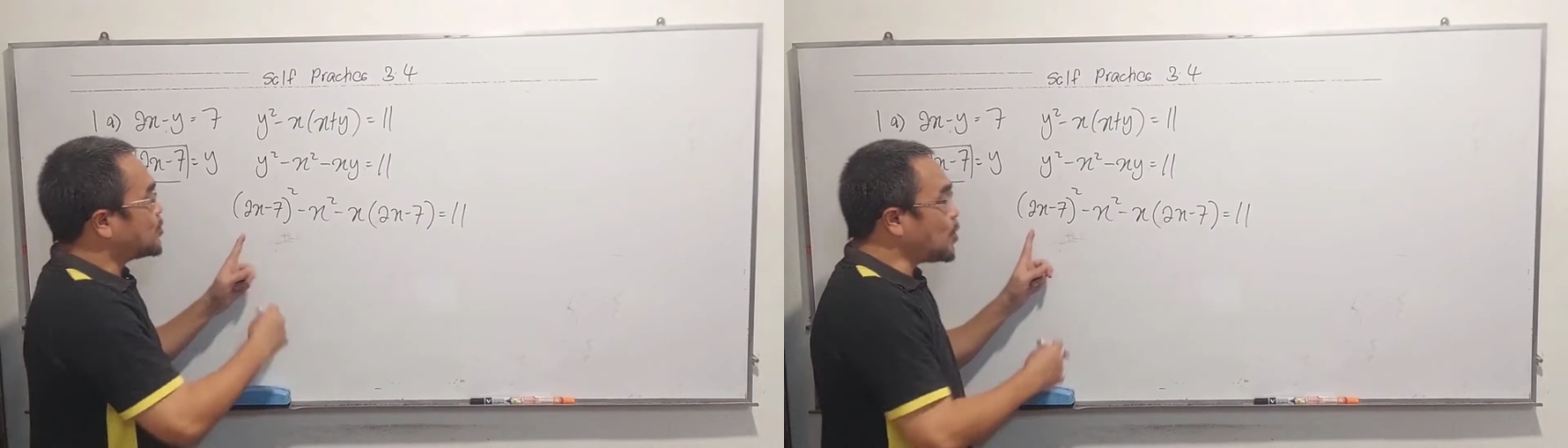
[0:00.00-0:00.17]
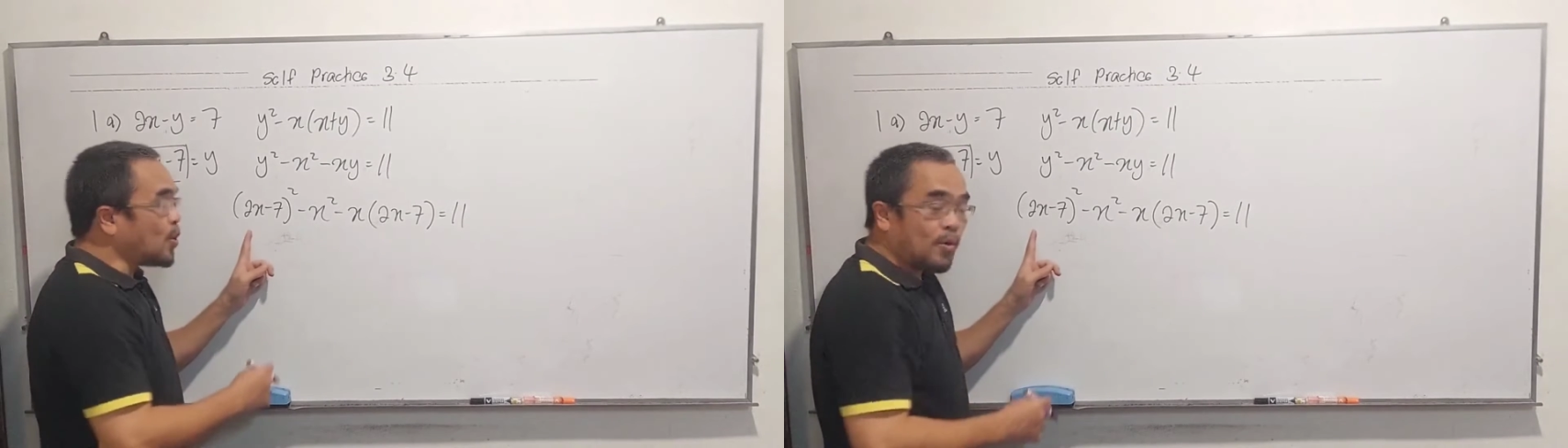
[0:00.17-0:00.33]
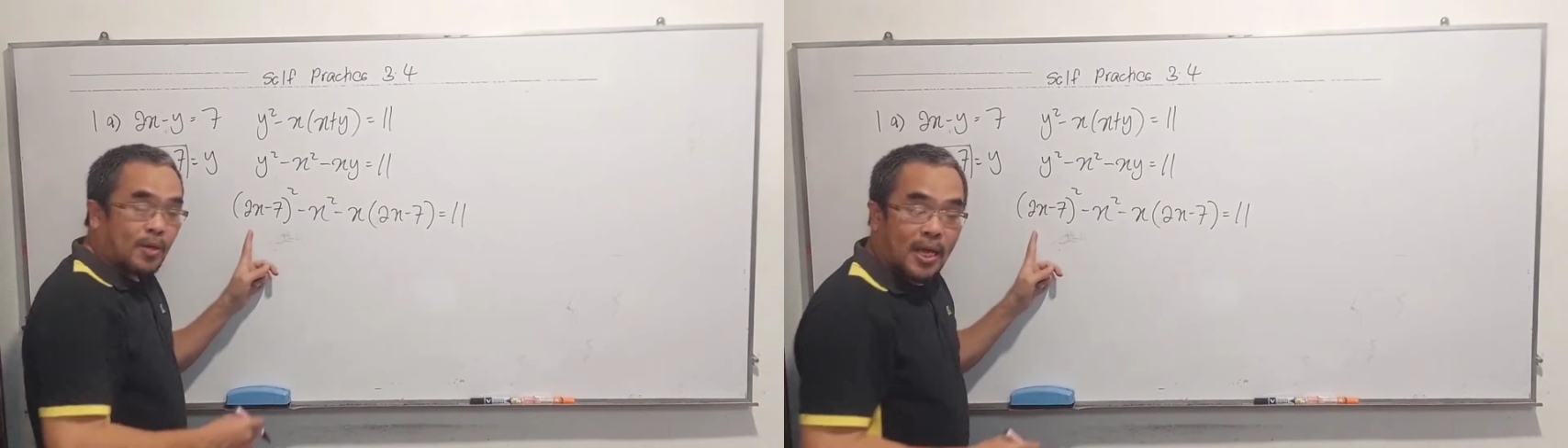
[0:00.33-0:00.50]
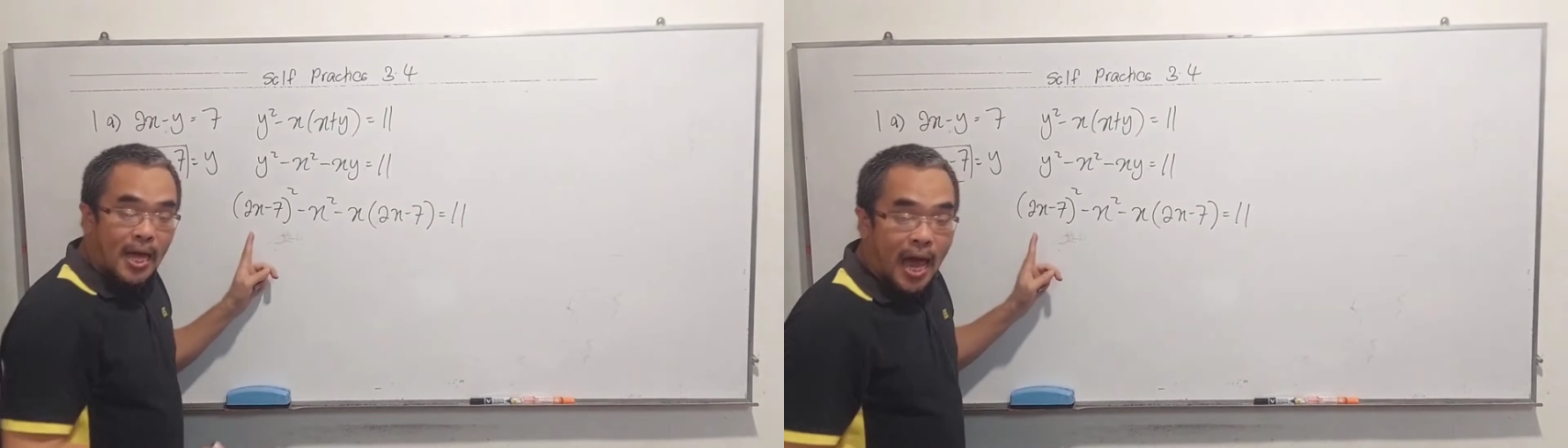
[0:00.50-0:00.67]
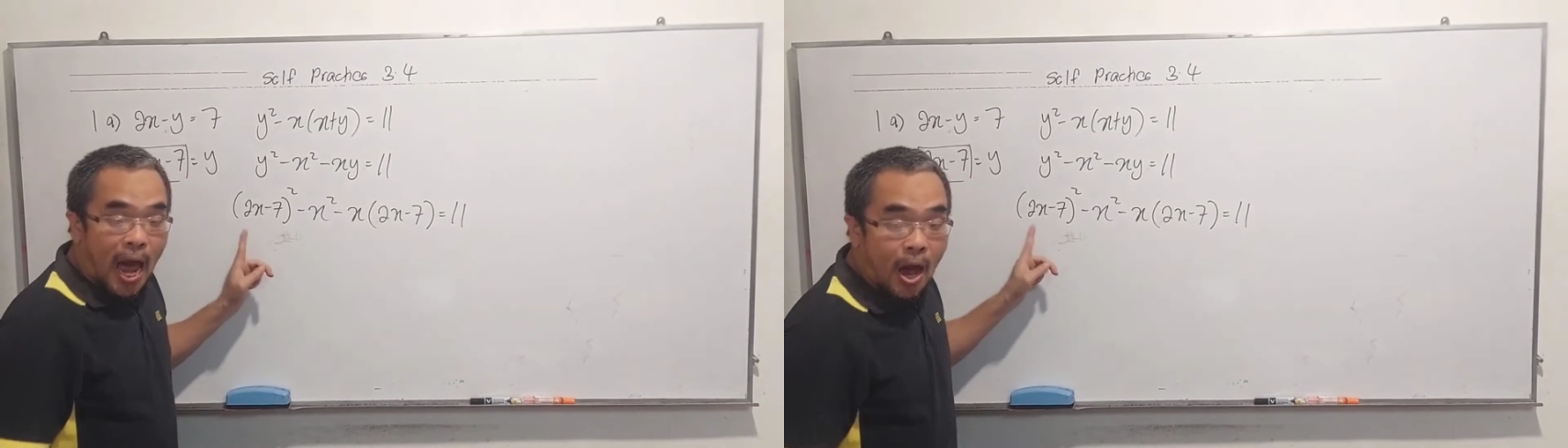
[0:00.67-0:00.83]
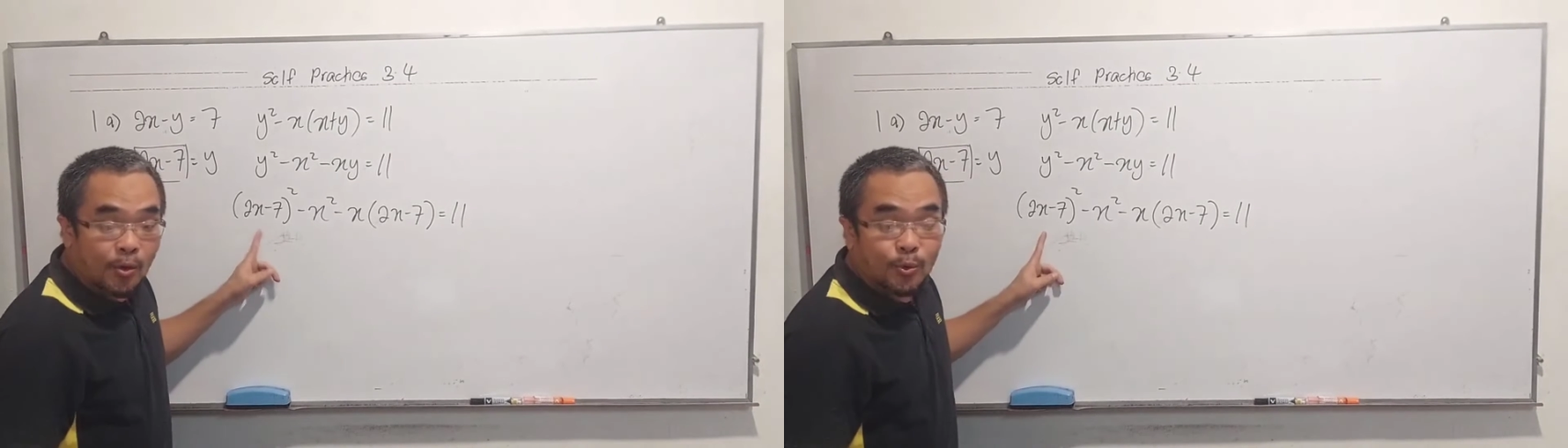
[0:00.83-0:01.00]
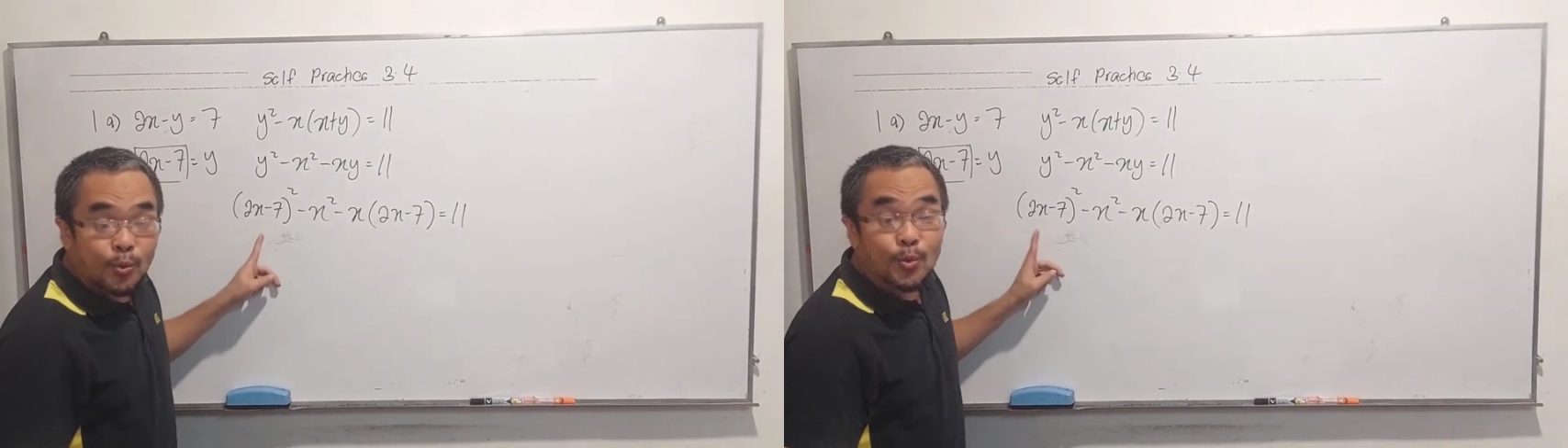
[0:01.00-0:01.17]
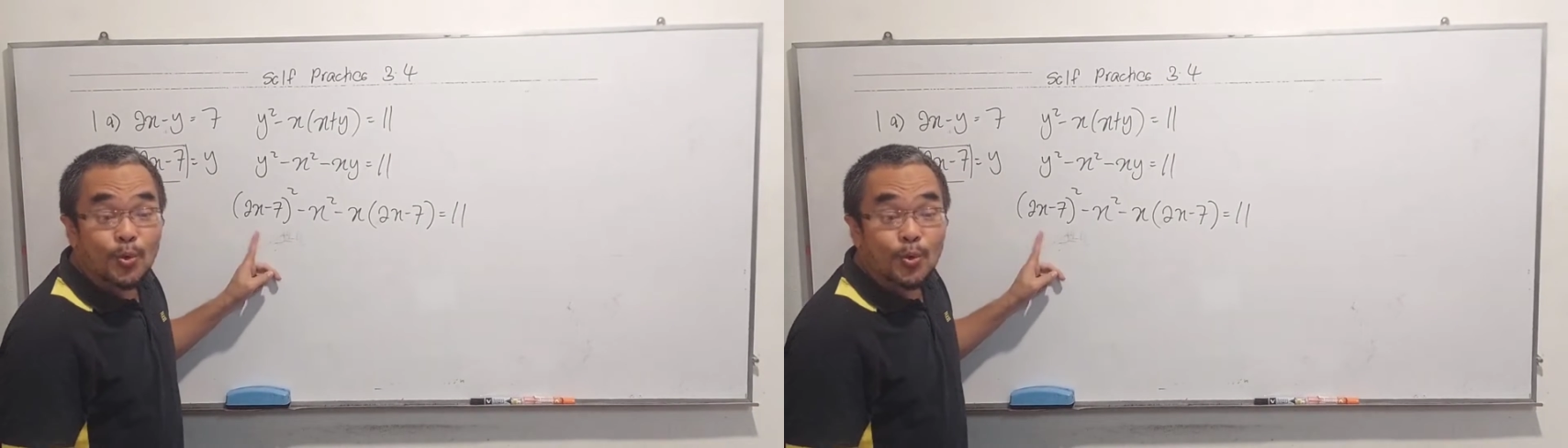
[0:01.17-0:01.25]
so how do